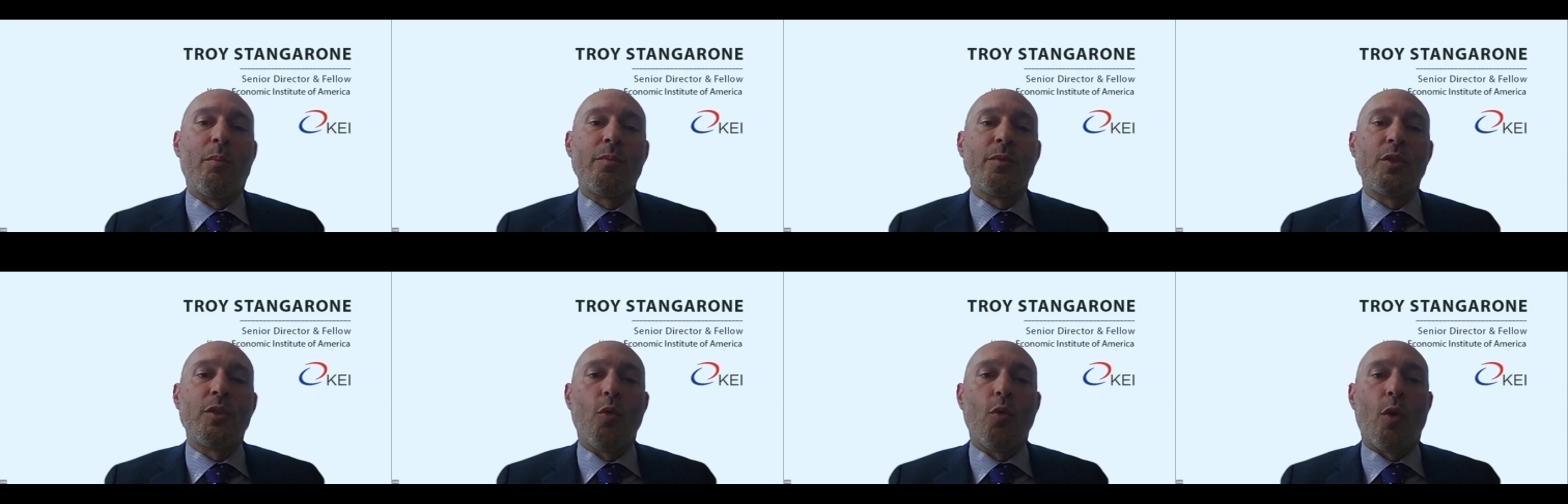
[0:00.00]

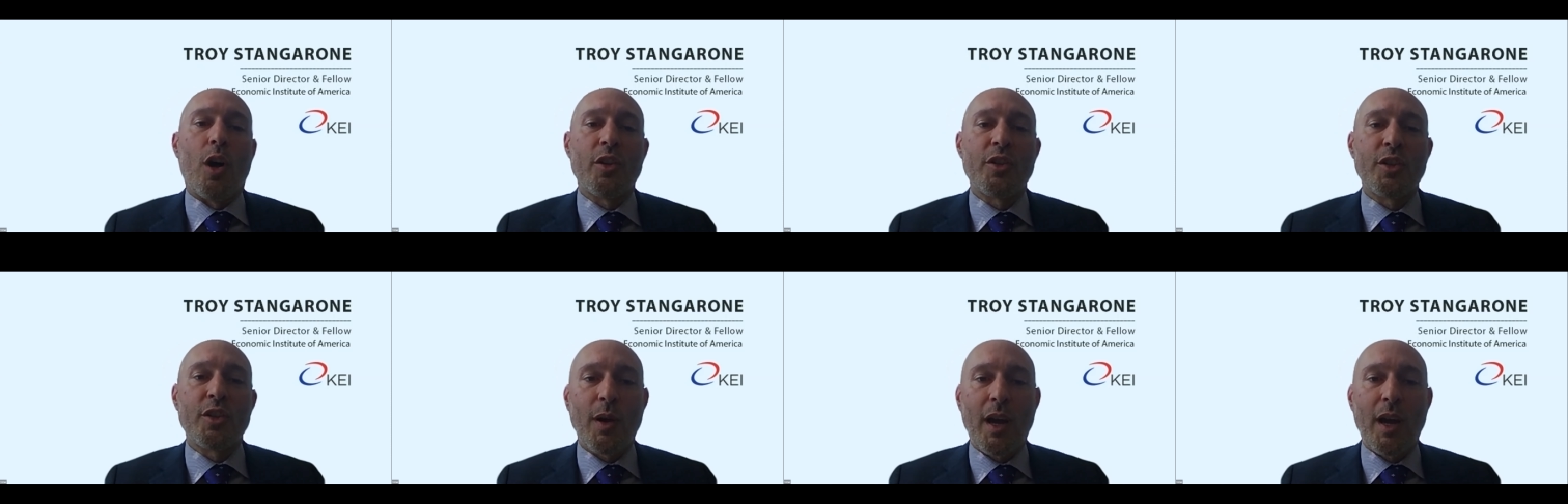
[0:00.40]
You
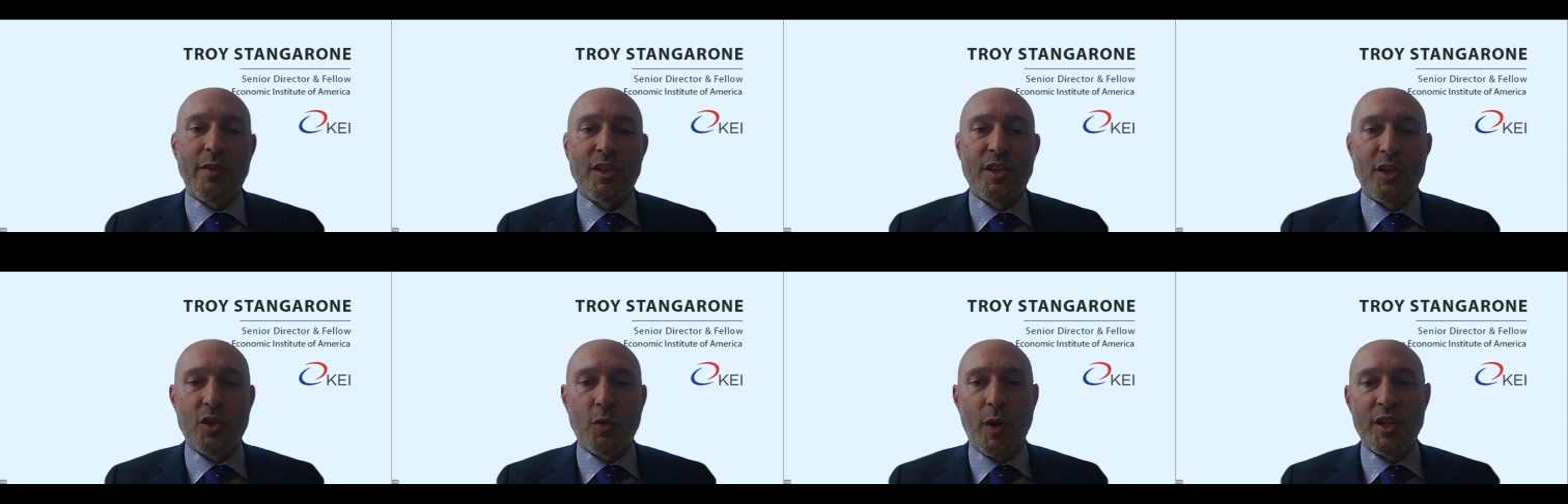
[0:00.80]
also have a
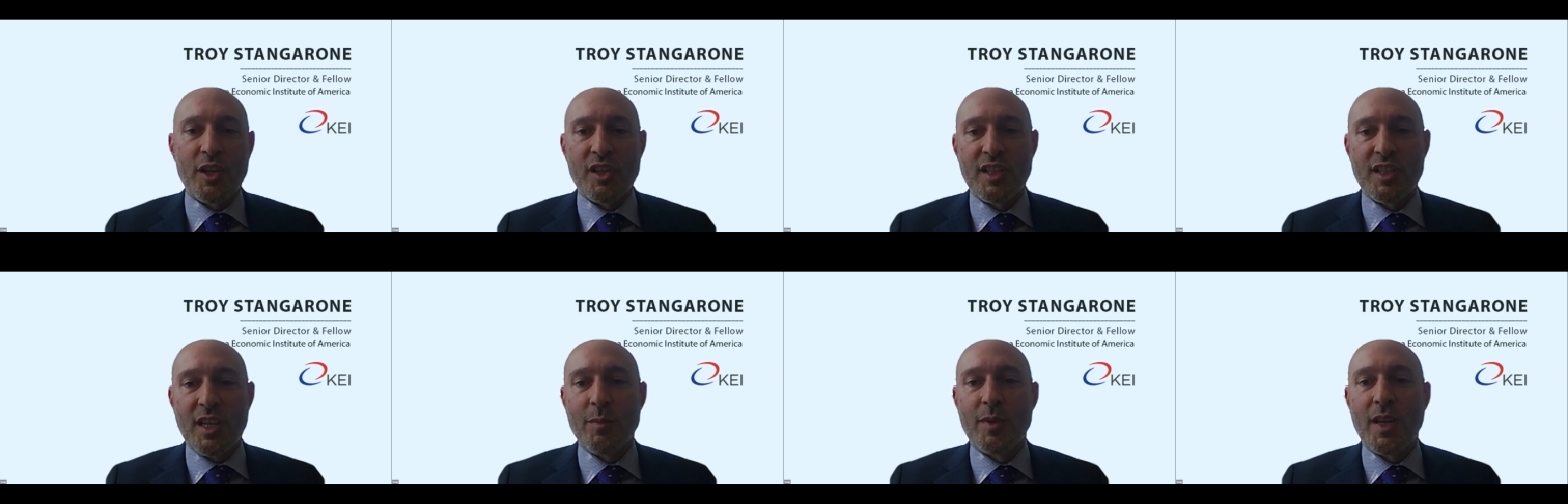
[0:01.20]

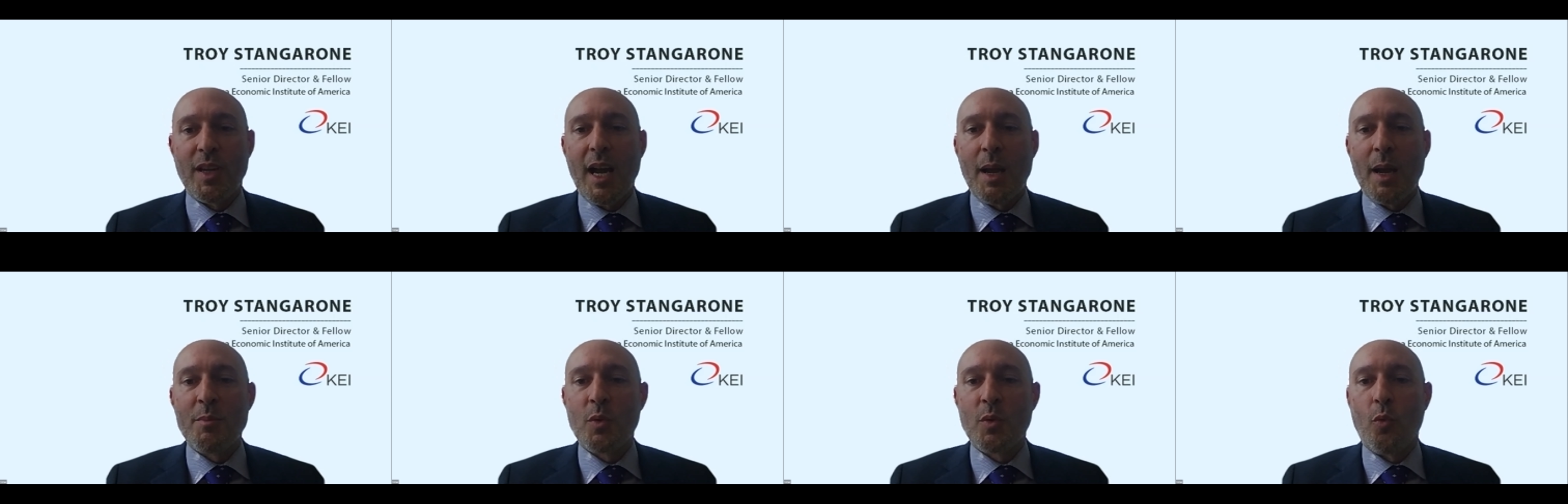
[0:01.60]
situation
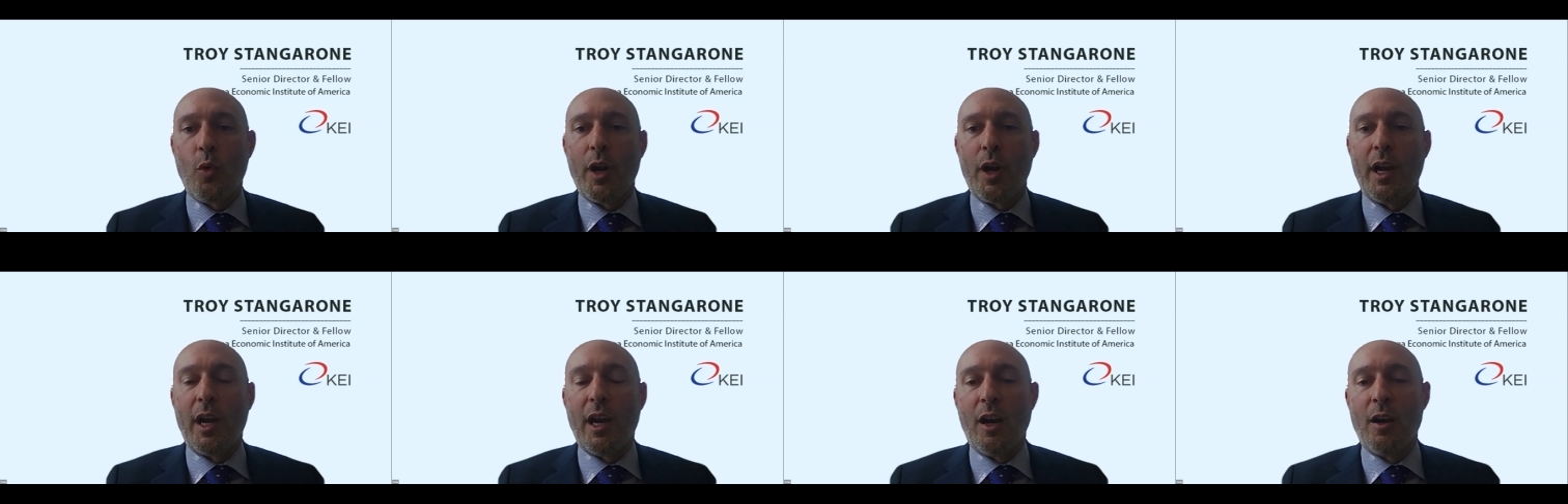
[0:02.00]
sometimes
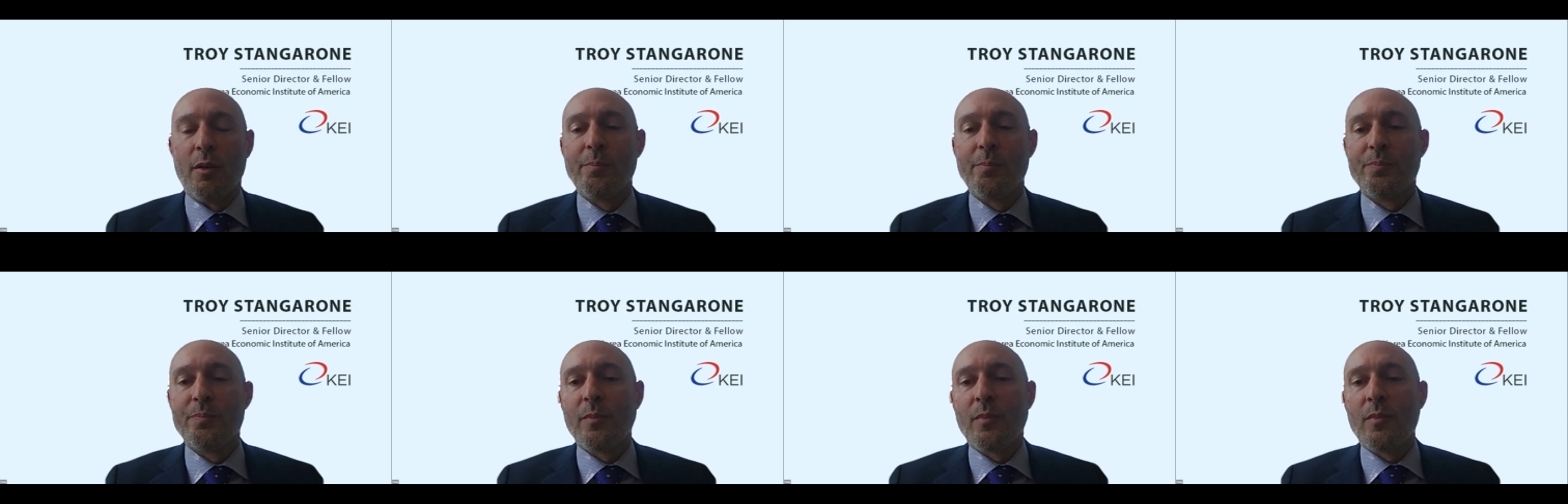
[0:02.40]
where
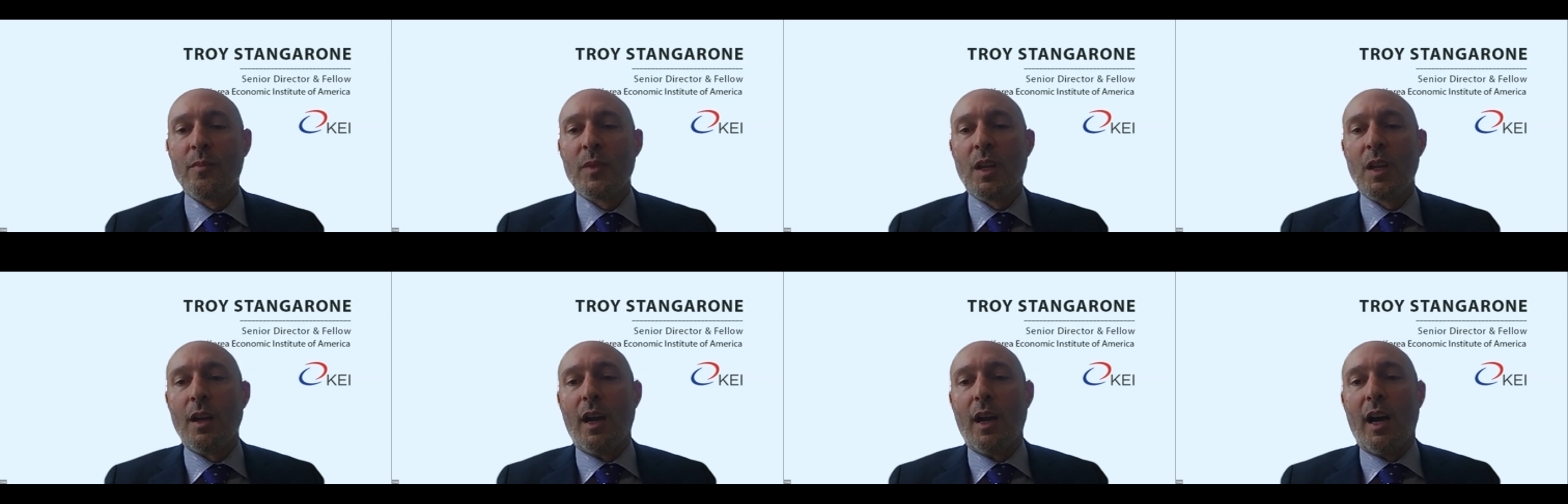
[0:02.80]

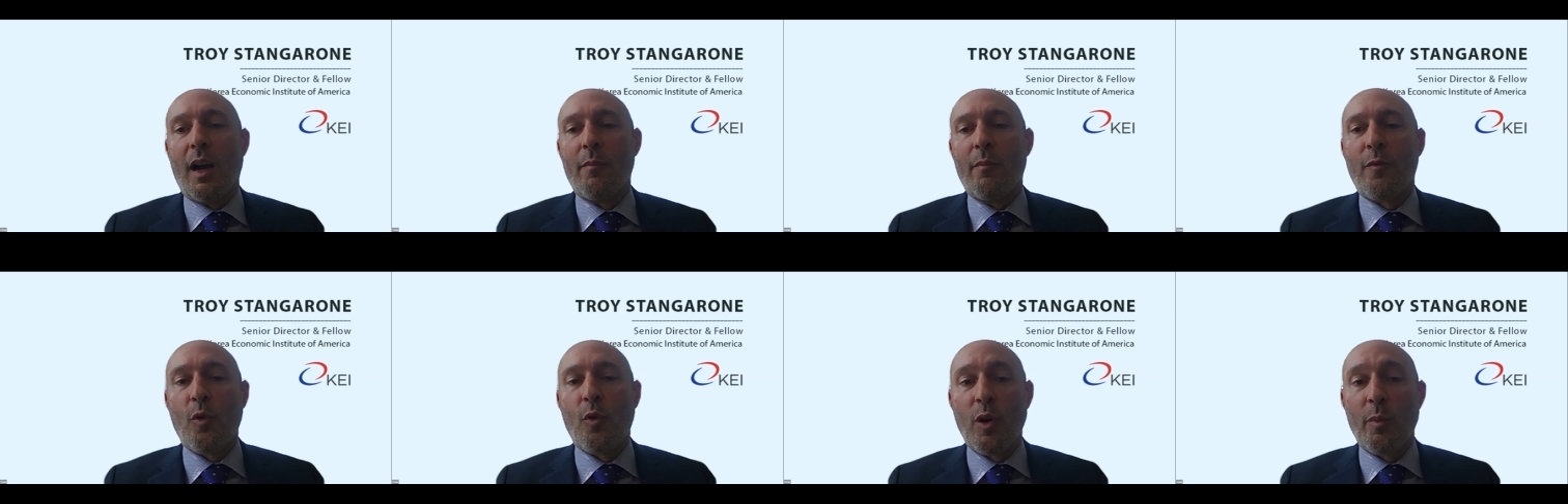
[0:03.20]

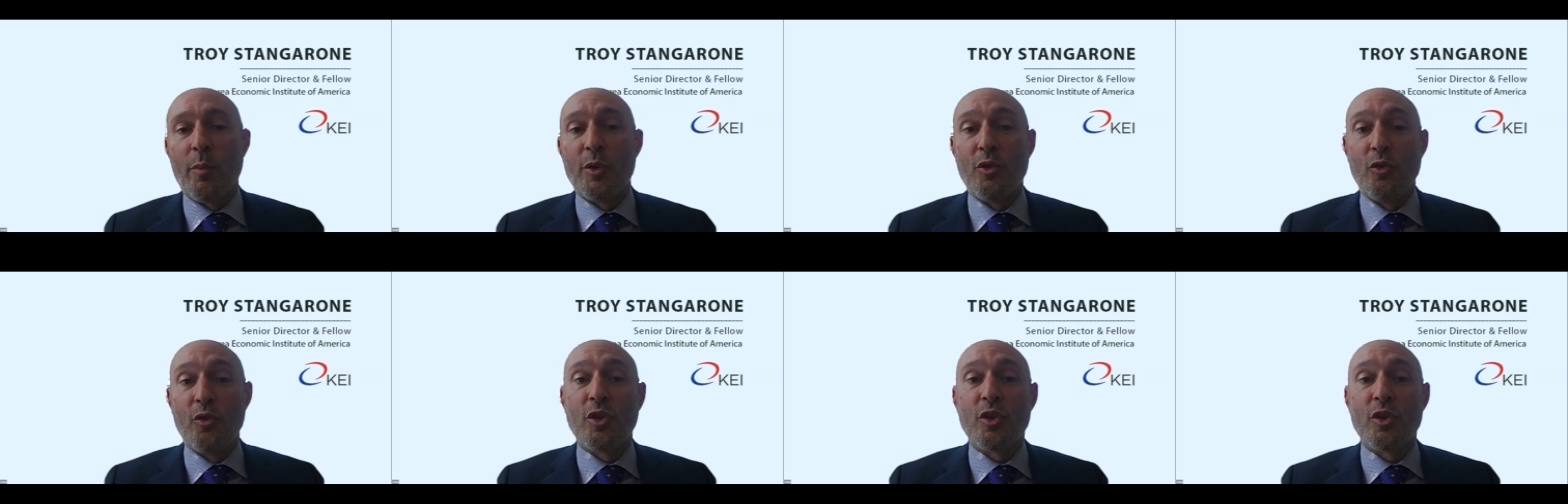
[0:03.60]
foreign
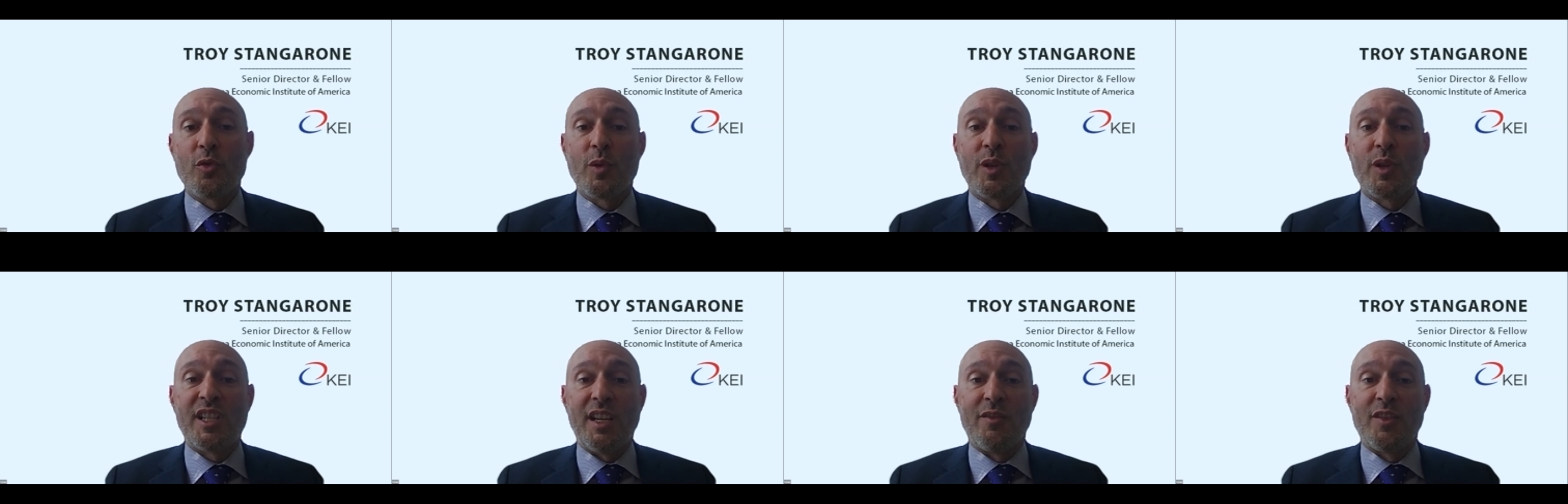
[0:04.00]
producers
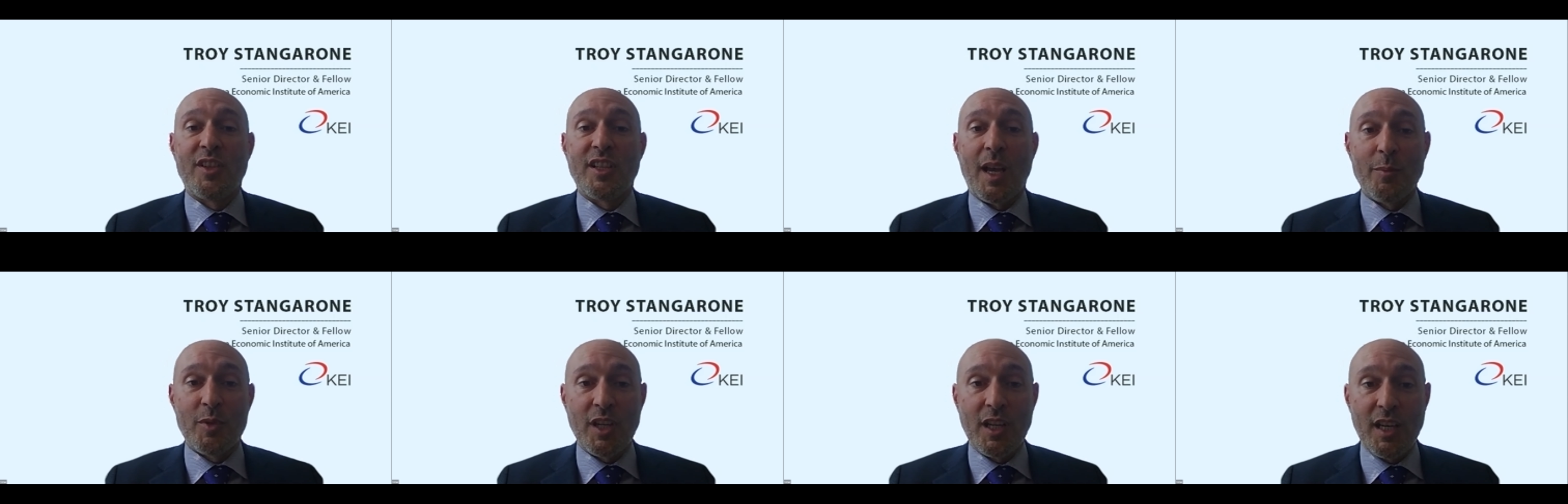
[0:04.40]
receive
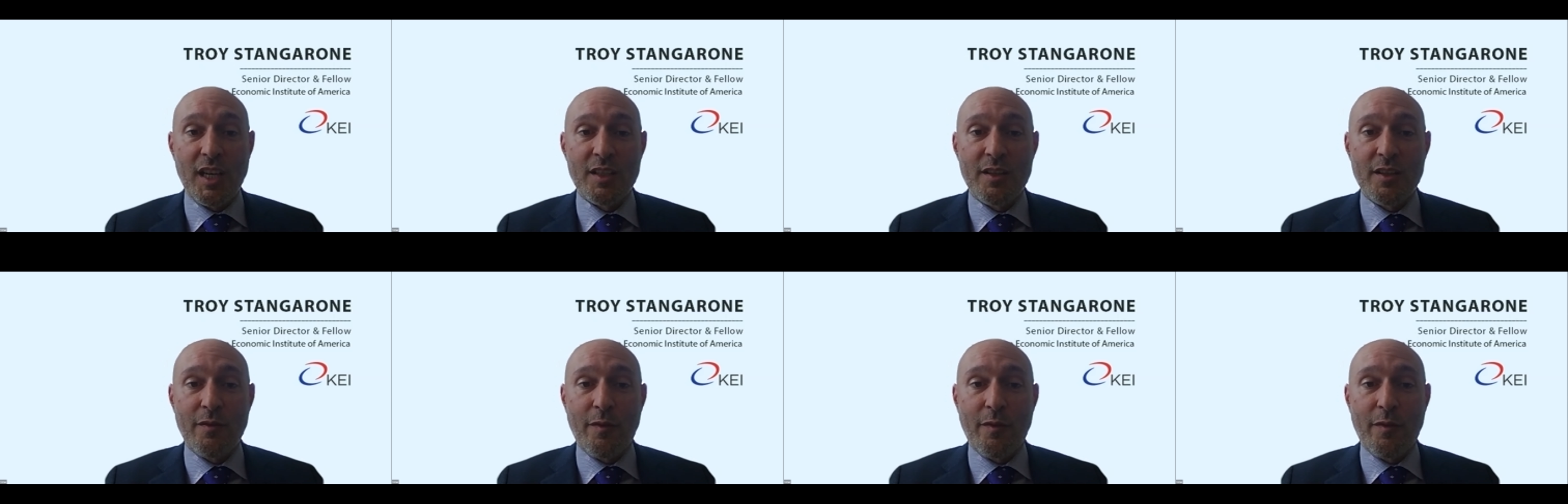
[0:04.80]
subsidies